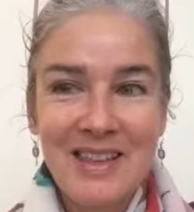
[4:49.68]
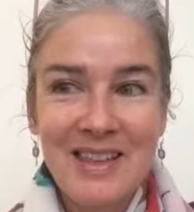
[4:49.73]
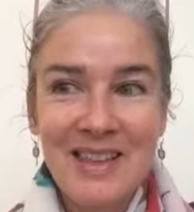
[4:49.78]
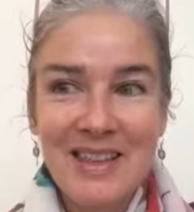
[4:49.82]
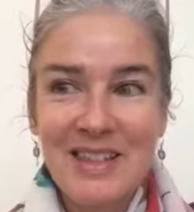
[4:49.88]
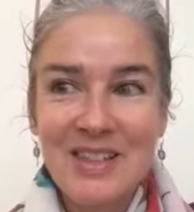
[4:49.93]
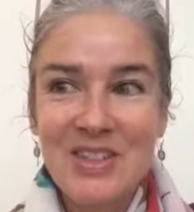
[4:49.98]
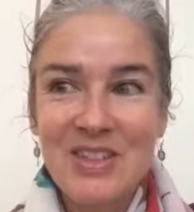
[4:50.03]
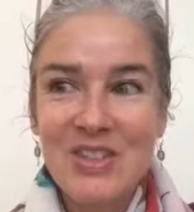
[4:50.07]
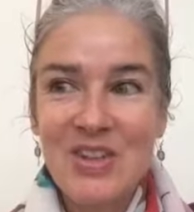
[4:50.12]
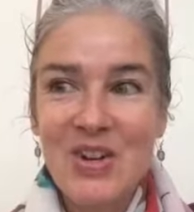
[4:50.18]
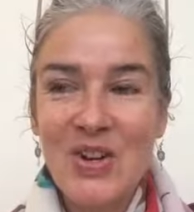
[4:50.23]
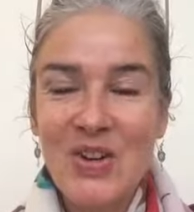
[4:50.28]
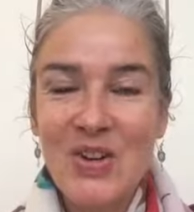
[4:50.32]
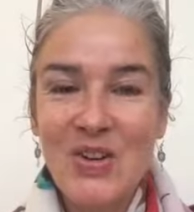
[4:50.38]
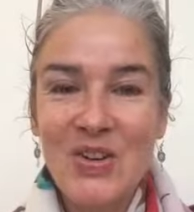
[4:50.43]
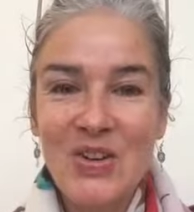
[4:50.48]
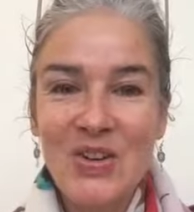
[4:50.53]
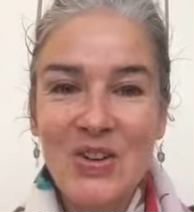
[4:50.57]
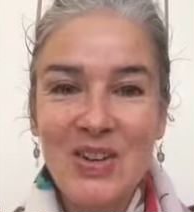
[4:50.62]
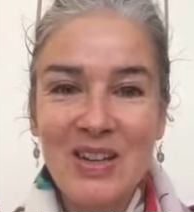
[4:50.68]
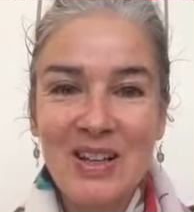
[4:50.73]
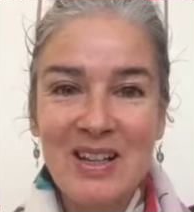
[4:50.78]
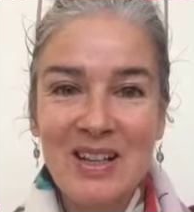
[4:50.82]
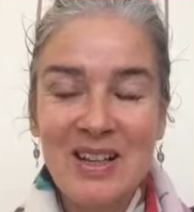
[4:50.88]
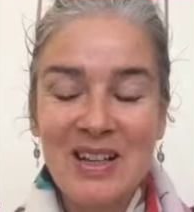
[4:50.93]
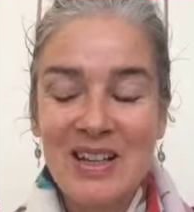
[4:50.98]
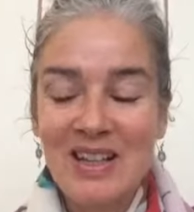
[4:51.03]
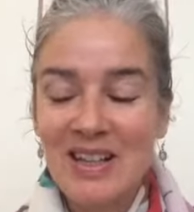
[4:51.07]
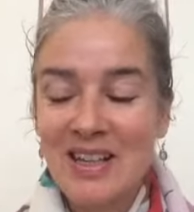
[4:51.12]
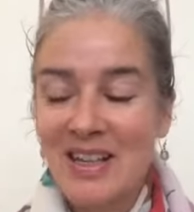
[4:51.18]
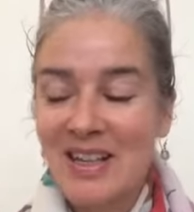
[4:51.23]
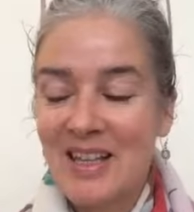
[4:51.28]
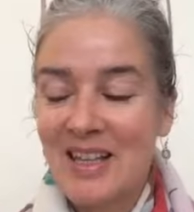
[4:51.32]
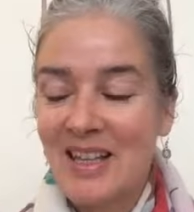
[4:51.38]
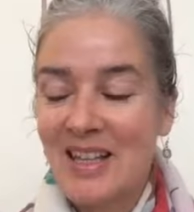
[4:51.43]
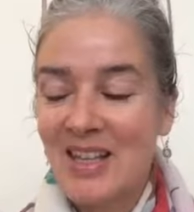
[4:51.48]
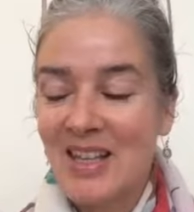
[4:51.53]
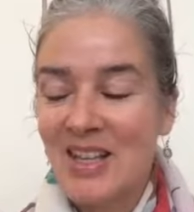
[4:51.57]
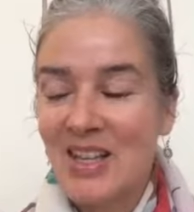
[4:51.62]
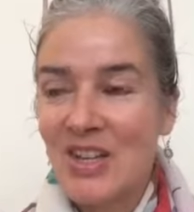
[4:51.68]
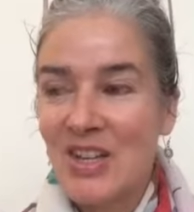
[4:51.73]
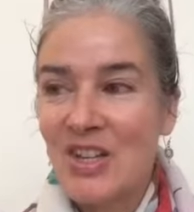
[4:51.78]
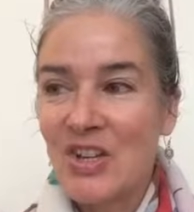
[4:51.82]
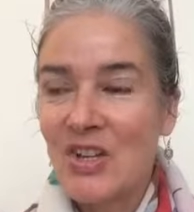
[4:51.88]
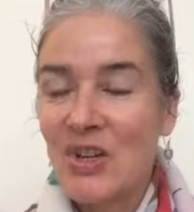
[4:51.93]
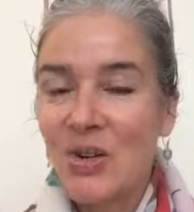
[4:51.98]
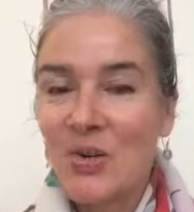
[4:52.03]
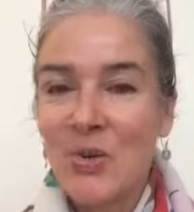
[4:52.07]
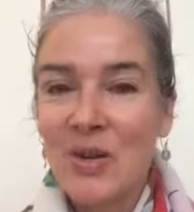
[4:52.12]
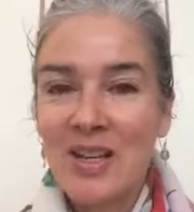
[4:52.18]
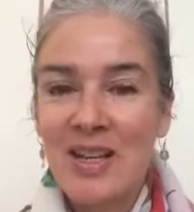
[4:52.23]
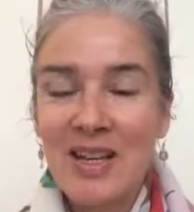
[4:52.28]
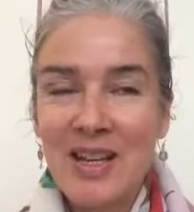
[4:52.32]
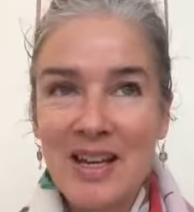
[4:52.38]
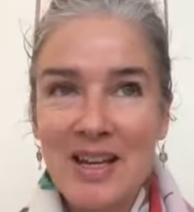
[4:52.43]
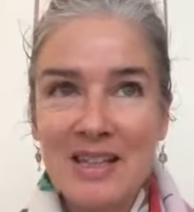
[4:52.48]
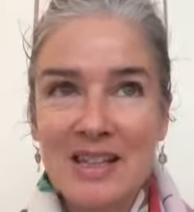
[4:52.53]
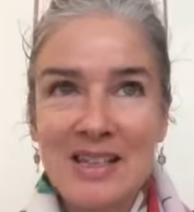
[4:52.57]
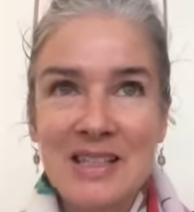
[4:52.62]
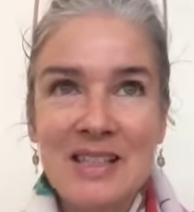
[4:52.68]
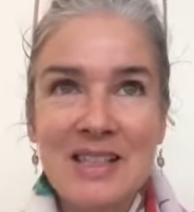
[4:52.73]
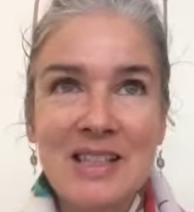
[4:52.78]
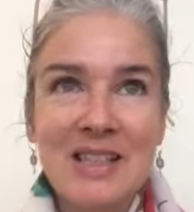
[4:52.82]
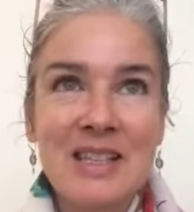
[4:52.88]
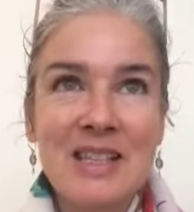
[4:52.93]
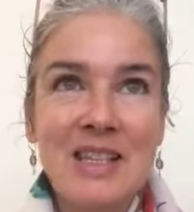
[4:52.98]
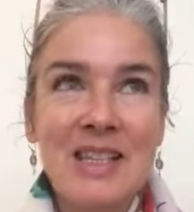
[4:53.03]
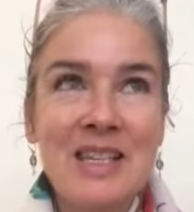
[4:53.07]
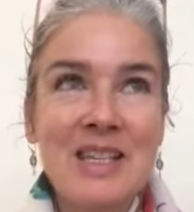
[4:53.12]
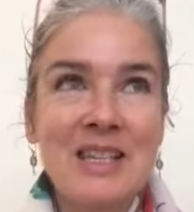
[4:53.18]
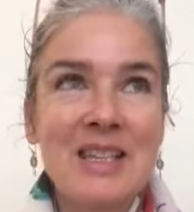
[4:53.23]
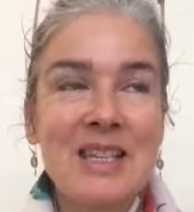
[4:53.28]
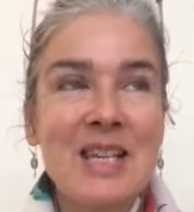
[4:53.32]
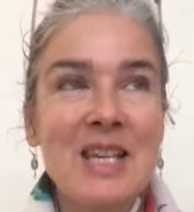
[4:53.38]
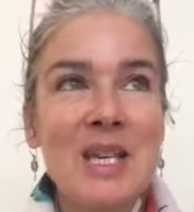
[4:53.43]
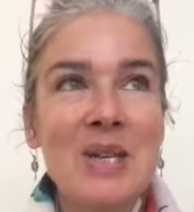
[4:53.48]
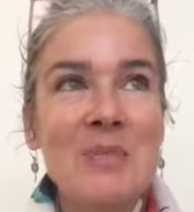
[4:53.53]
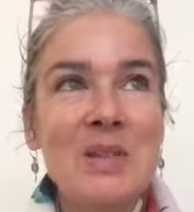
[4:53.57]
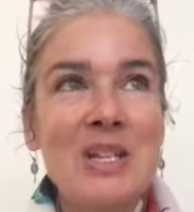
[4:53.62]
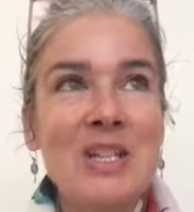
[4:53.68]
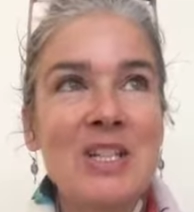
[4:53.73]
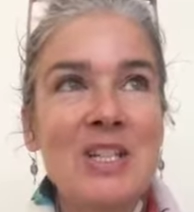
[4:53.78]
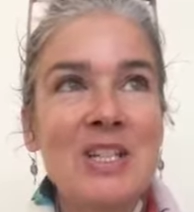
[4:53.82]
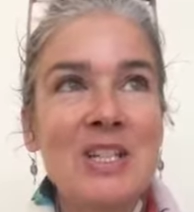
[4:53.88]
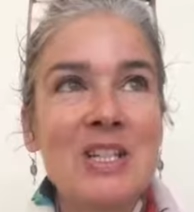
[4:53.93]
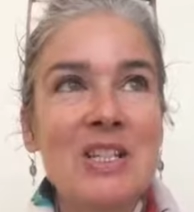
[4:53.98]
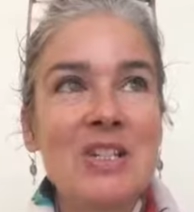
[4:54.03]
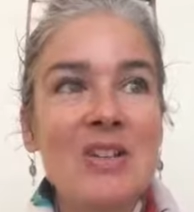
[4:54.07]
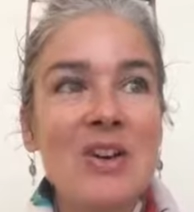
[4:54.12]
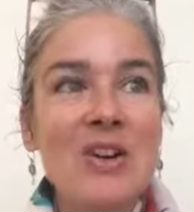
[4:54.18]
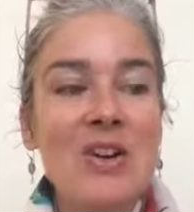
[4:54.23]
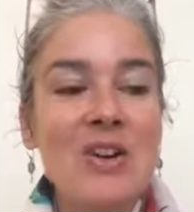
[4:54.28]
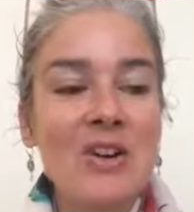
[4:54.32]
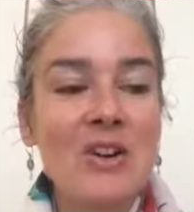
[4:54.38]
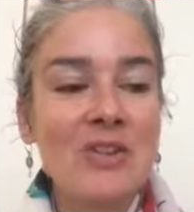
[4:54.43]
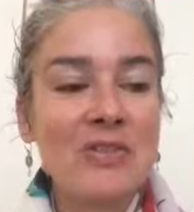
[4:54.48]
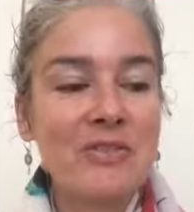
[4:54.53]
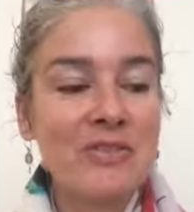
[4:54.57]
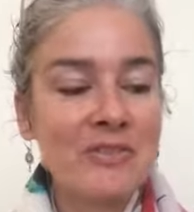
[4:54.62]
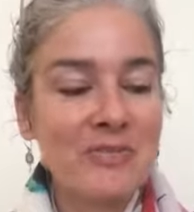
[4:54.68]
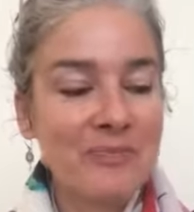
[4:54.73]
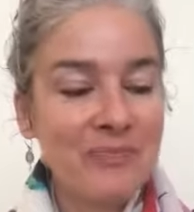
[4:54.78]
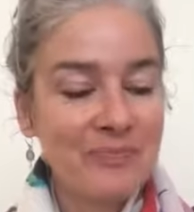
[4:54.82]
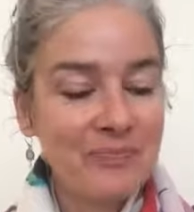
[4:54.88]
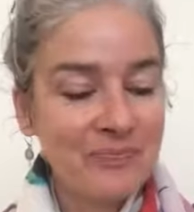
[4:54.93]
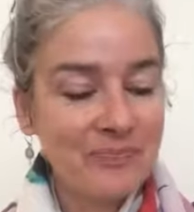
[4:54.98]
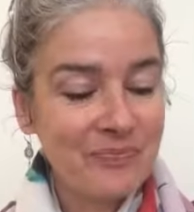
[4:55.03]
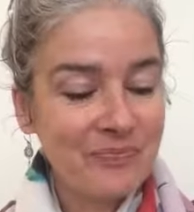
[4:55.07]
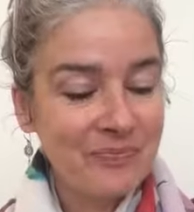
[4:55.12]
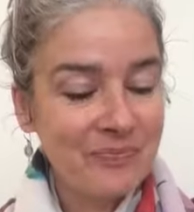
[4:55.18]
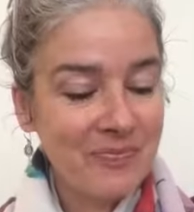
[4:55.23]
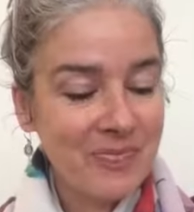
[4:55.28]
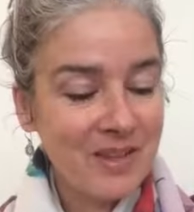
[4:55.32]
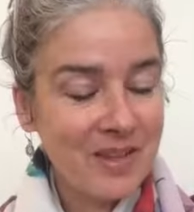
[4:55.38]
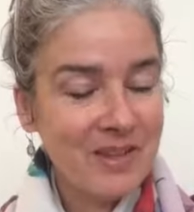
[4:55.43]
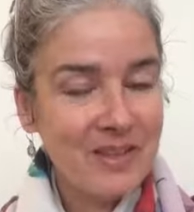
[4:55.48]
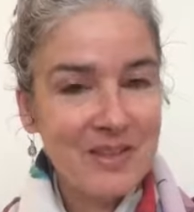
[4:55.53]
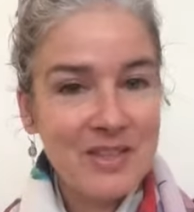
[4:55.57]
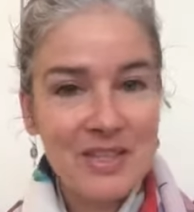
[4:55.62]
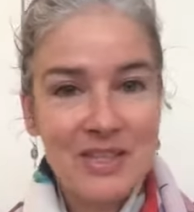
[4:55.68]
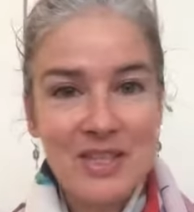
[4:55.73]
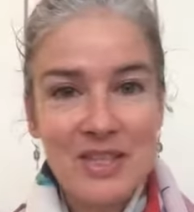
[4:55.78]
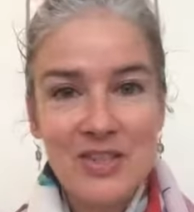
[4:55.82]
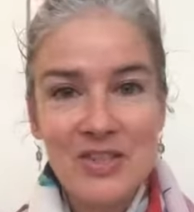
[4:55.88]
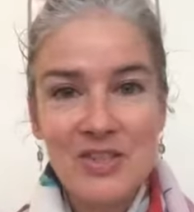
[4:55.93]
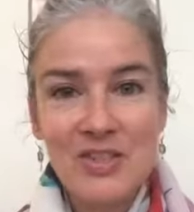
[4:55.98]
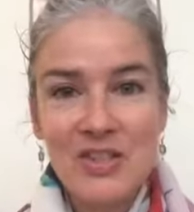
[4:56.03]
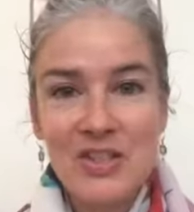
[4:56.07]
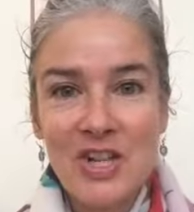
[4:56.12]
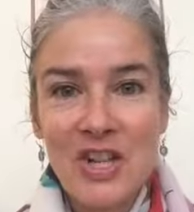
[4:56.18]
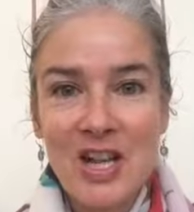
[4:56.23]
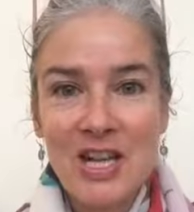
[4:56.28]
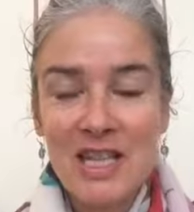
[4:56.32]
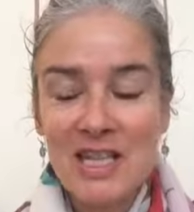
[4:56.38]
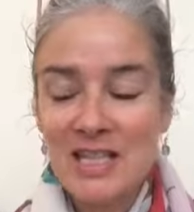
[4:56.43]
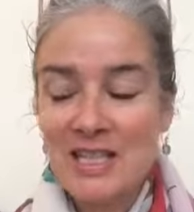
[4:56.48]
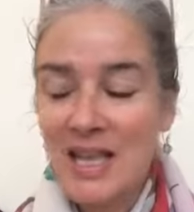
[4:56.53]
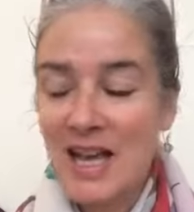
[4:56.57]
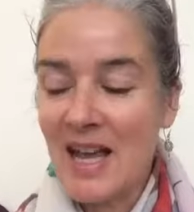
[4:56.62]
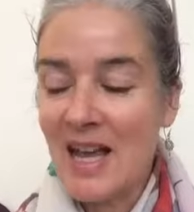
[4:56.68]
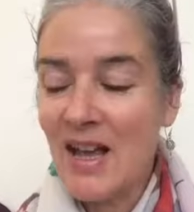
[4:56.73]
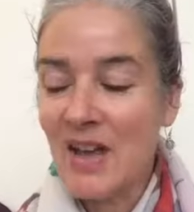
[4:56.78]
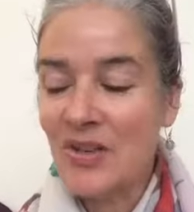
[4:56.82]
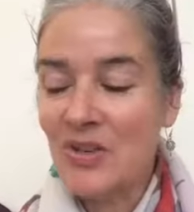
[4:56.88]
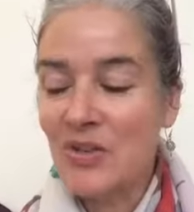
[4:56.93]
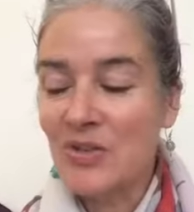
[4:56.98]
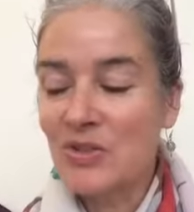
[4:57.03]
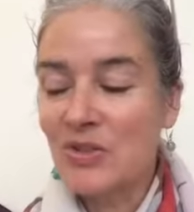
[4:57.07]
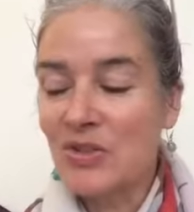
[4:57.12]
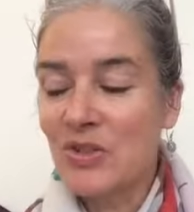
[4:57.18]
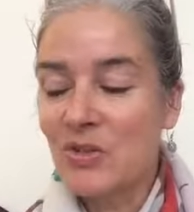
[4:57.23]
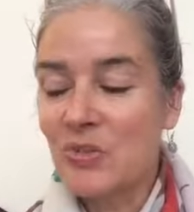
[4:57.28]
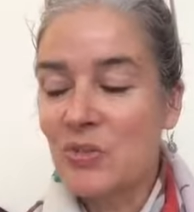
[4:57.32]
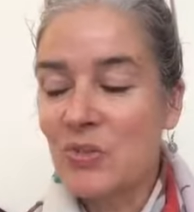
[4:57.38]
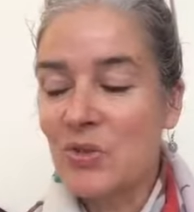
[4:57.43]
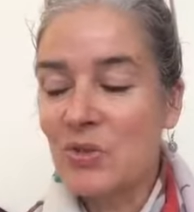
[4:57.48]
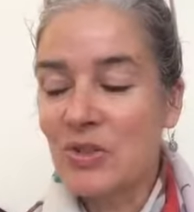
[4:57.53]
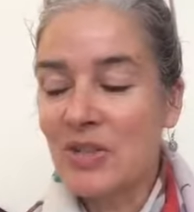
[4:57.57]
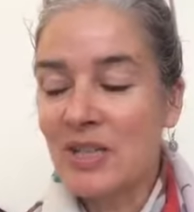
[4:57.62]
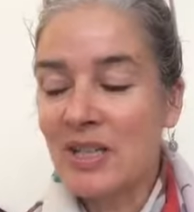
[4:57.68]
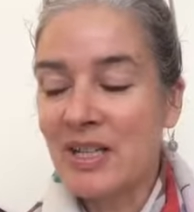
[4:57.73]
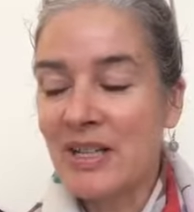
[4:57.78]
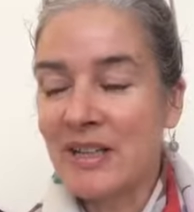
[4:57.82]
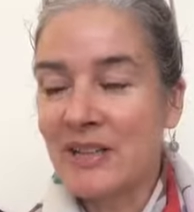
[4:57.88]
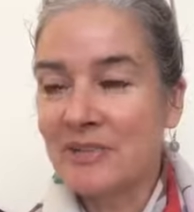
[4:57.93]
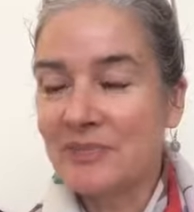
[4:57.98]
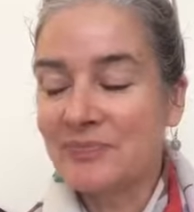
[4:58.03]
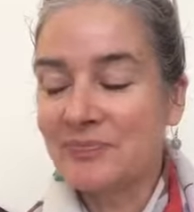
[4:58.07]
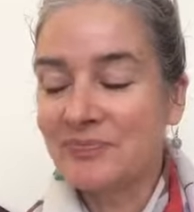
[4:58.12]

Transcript: So, you know, yes, the image is of the sun shining down onto the water,